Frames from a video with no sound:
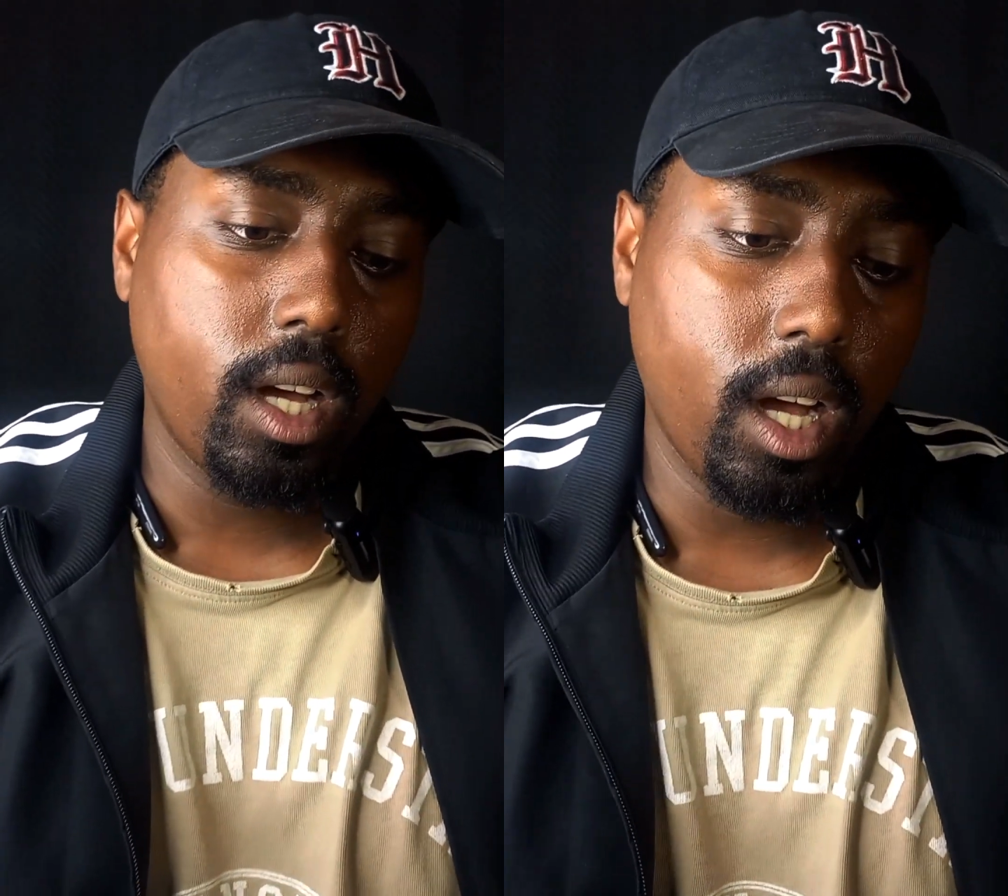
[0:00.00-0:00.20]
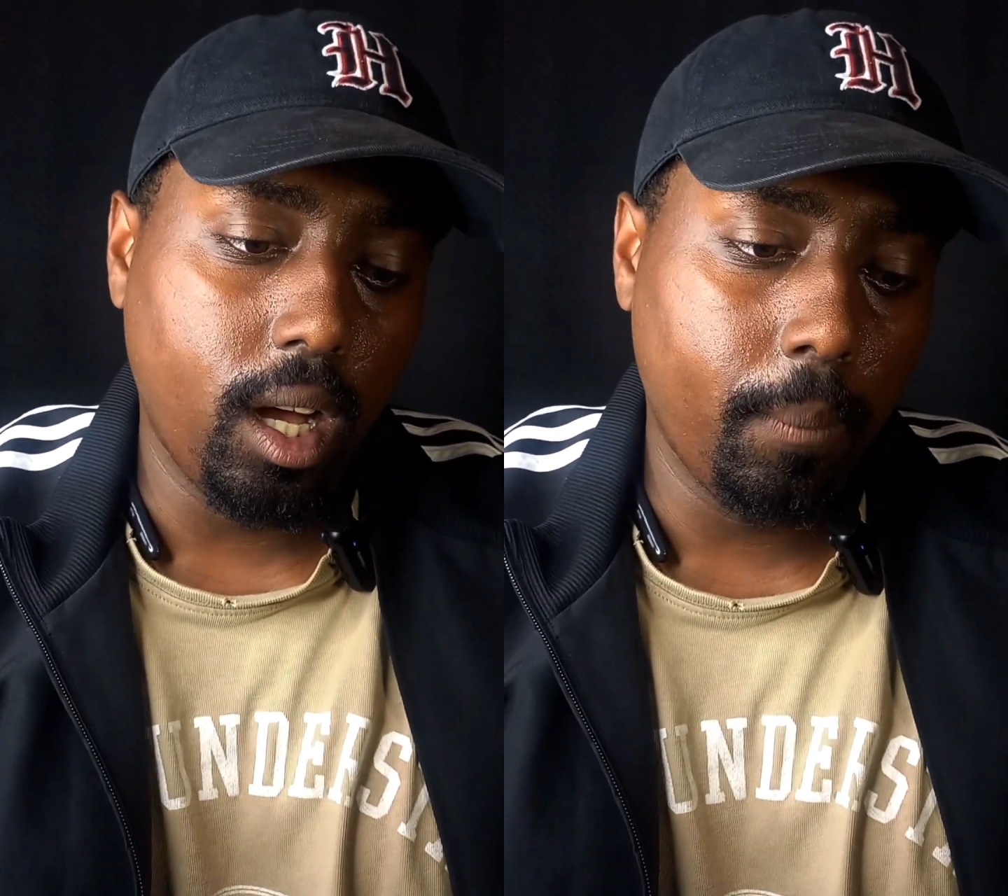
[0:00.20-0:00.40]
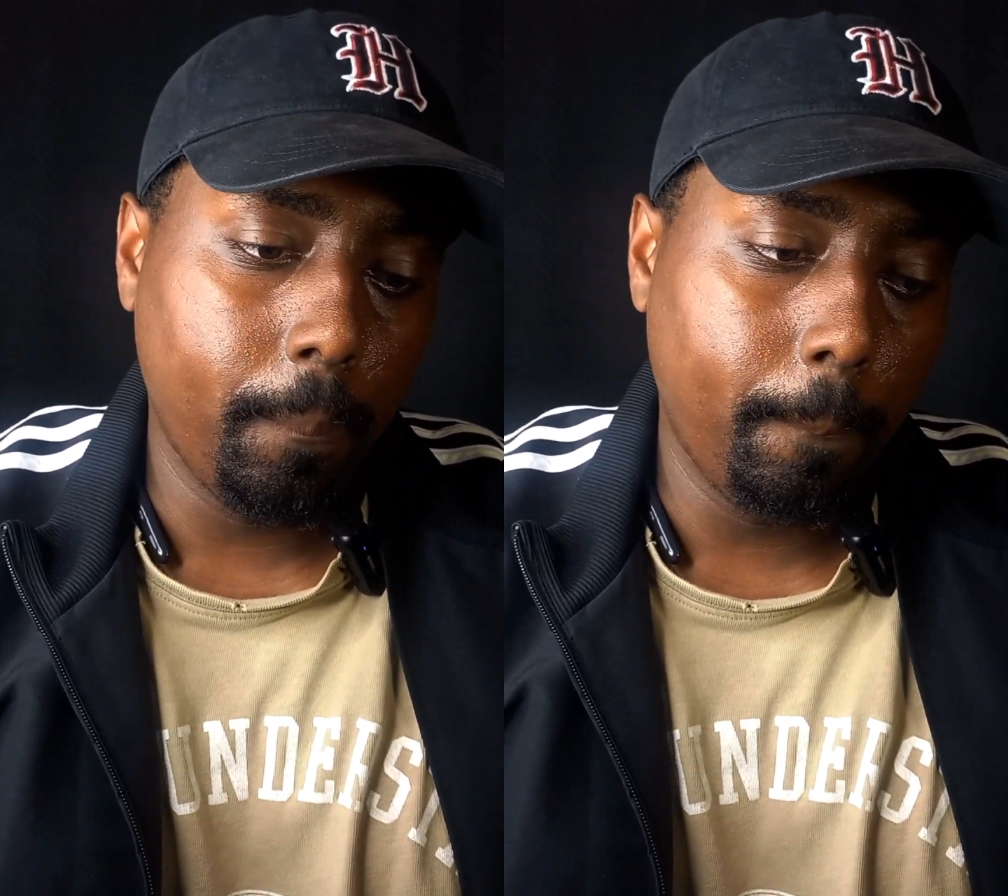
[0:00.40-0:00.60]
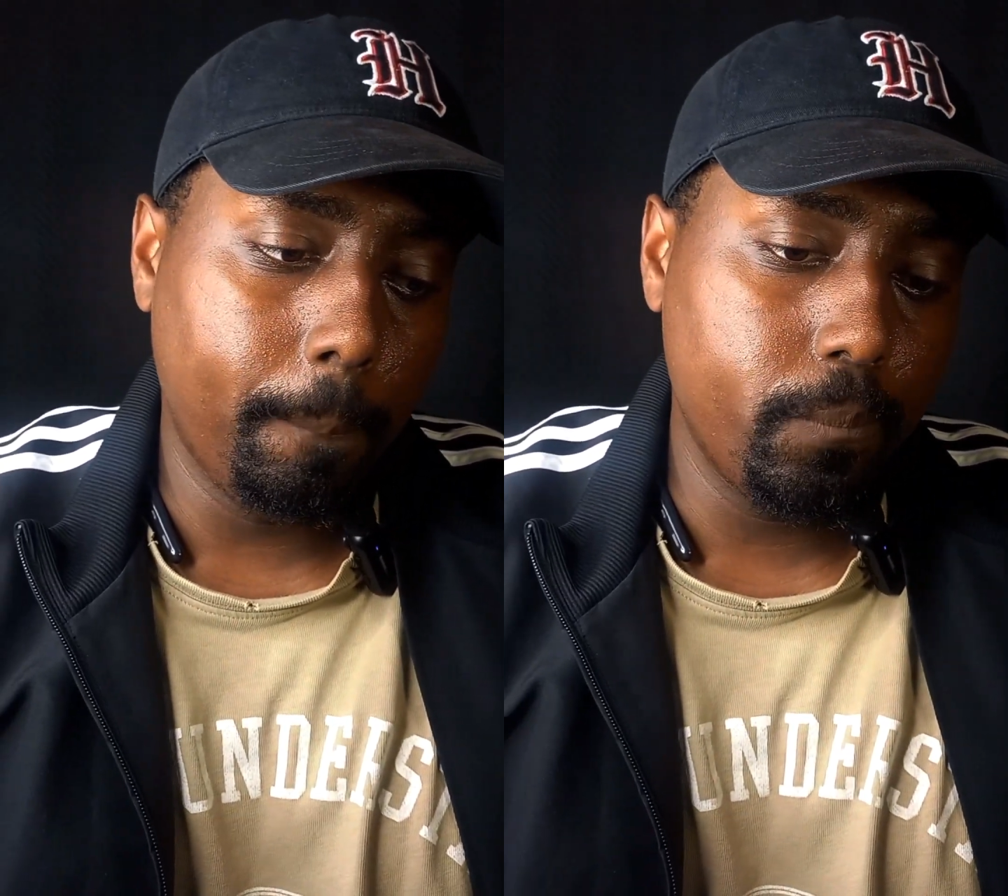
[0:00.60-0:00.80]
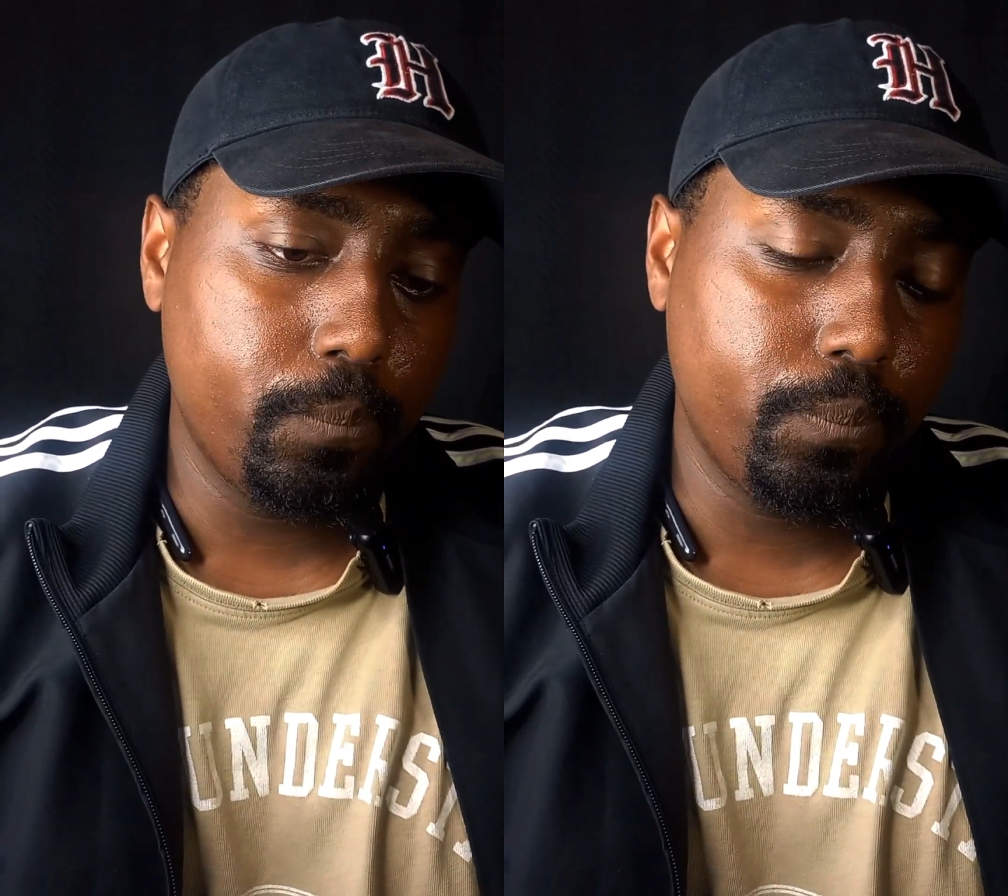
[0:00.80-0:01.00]

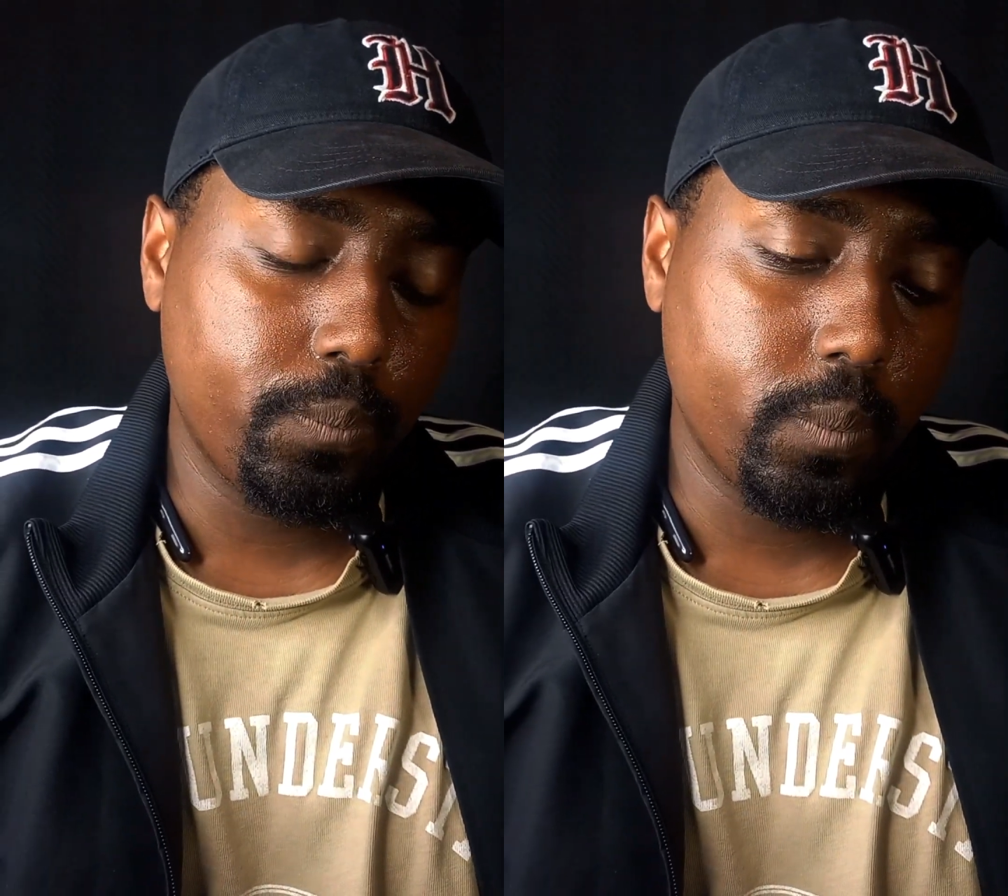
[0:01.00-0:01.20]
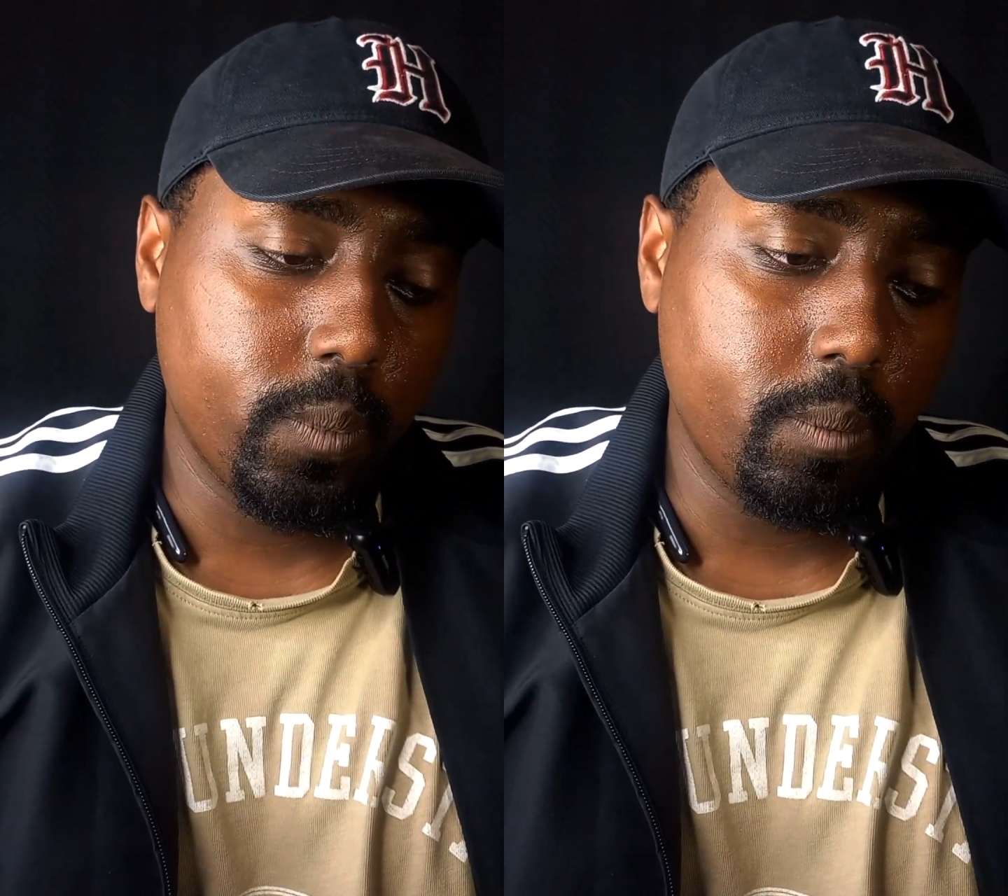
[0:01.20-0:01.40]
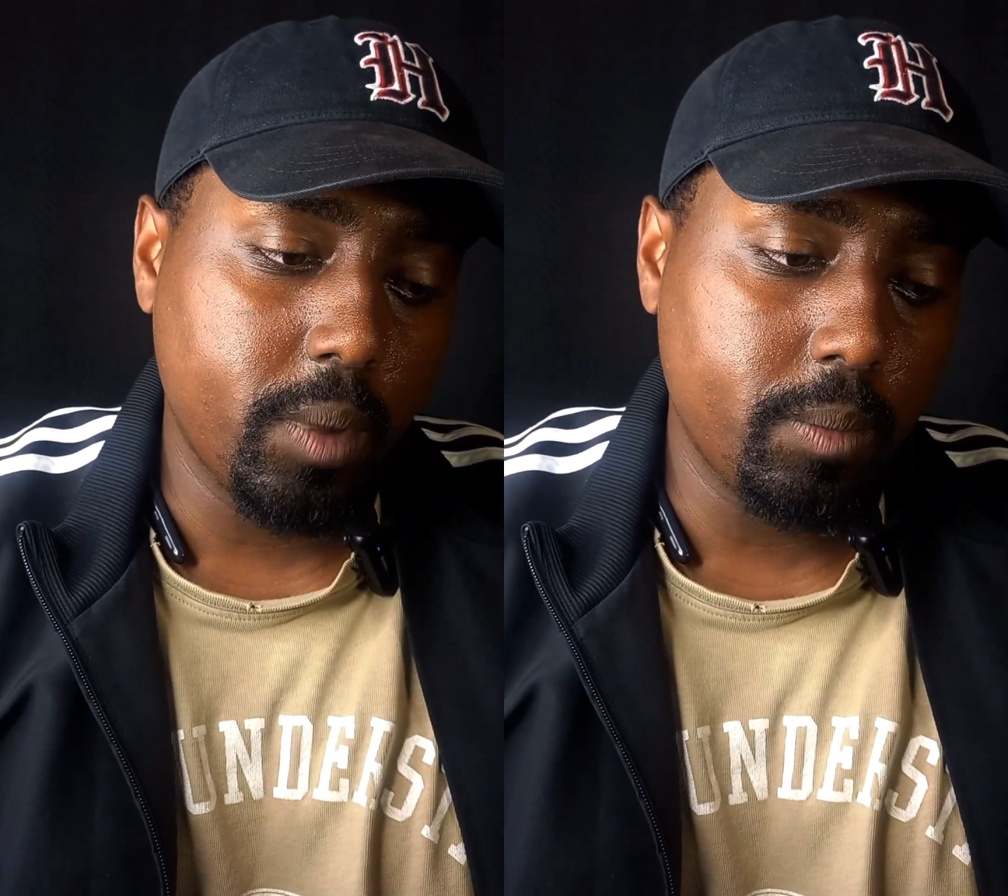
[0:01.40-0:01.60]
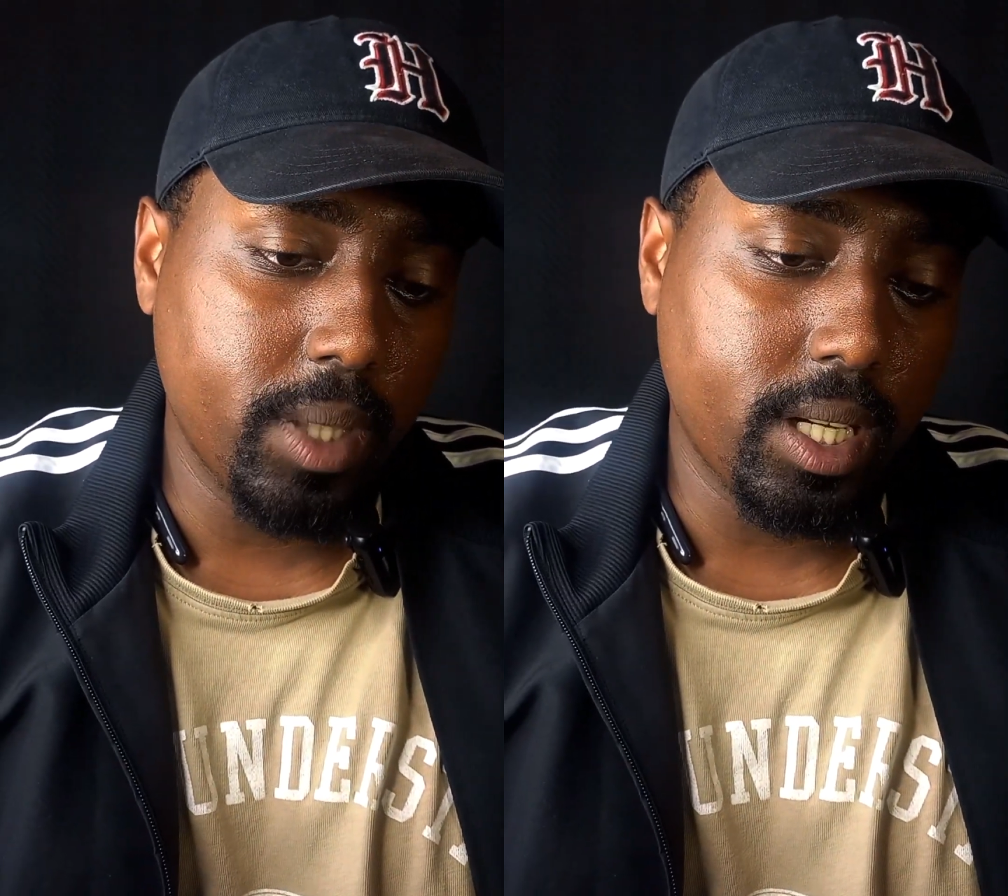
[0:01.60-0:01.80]
But